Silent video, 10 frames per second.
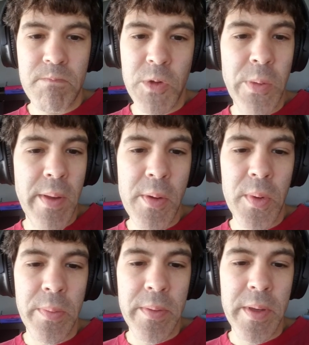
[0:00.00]
you know, maybe it
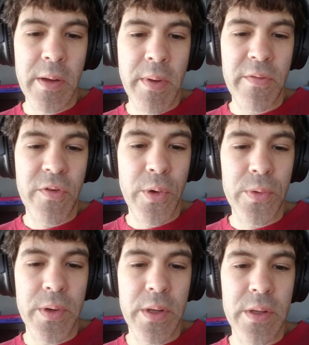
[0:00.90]
will be me on my
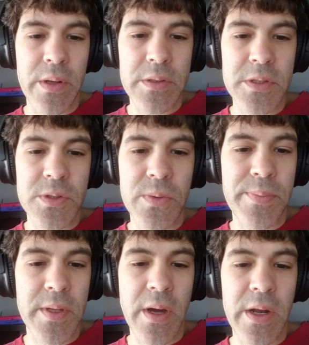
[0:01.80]
phone, and I'll just
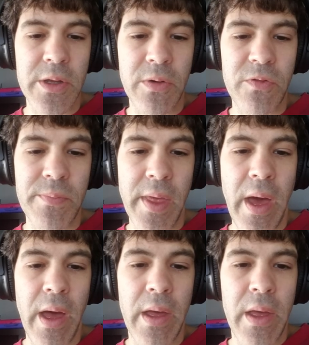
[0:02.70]
rip the audio from
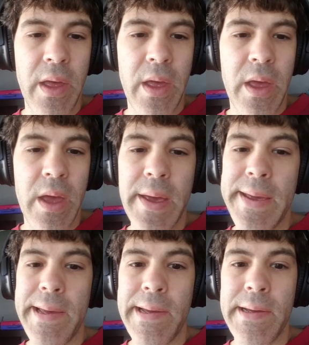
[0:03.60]
that
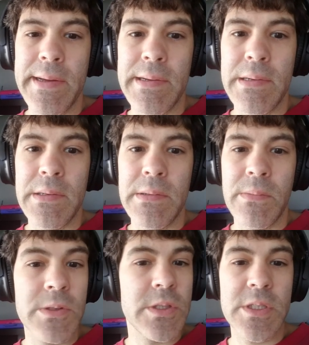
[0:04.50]

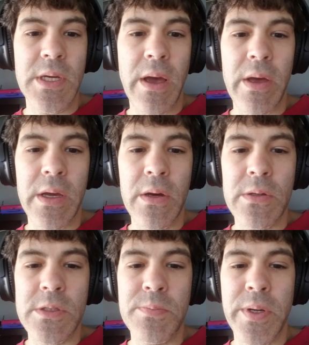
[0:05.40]
and we'll just see how it goes.